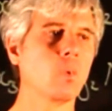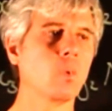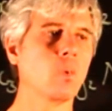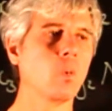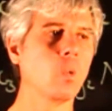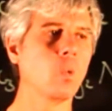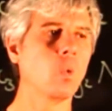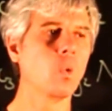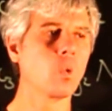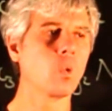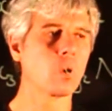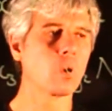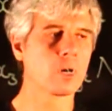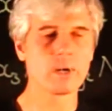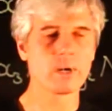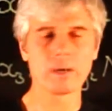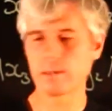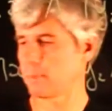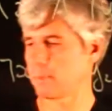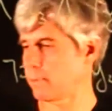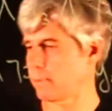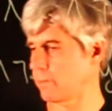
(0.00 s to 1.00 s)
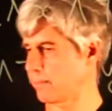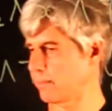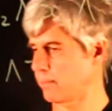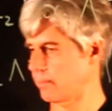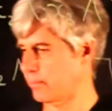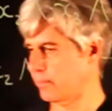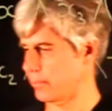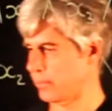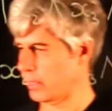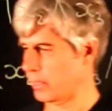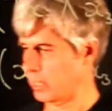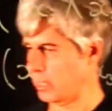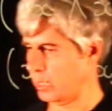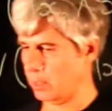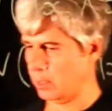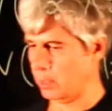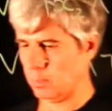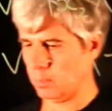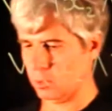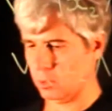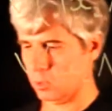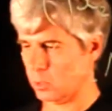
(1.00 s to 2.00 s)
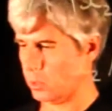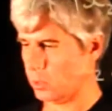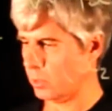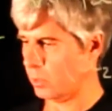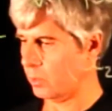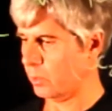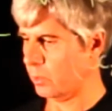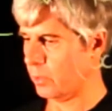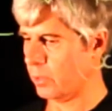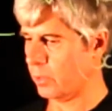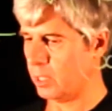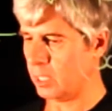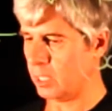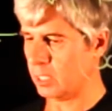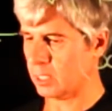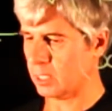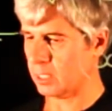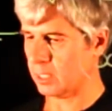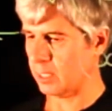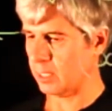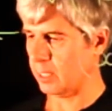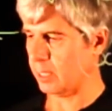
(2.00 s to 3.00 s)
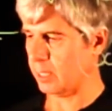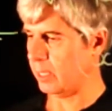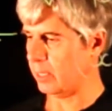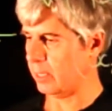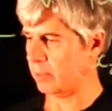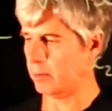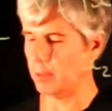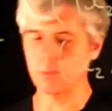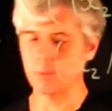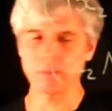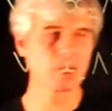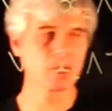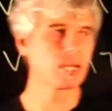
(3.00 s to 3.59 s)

Or, so this entry we